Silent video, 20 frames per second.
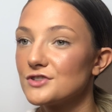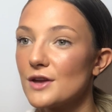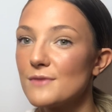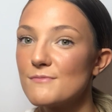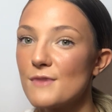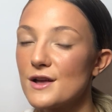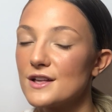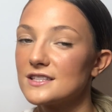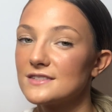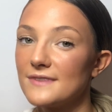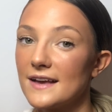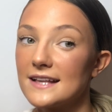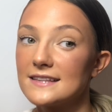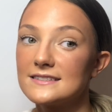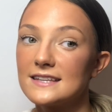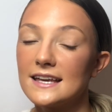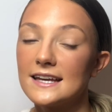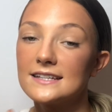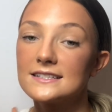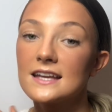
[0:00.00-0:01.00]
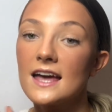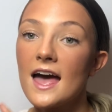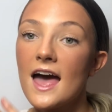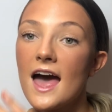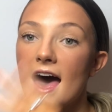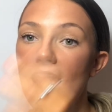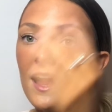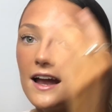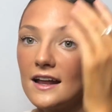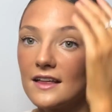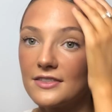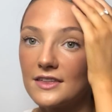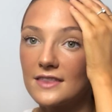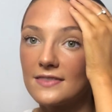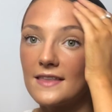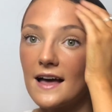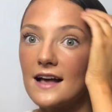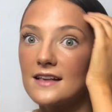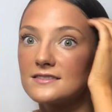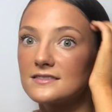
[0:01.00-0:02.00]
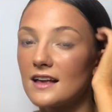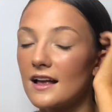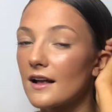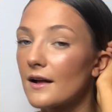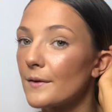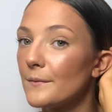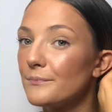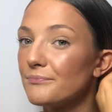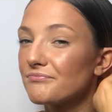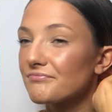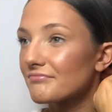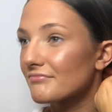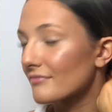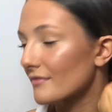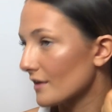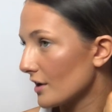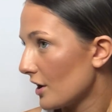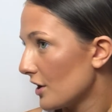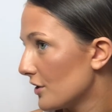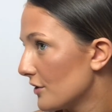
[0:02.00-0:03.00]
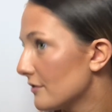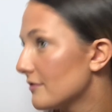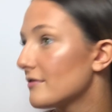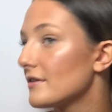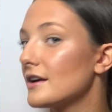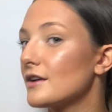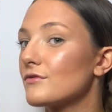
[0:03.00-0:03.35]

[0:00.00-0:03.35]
so motivated, and I think that's like kind of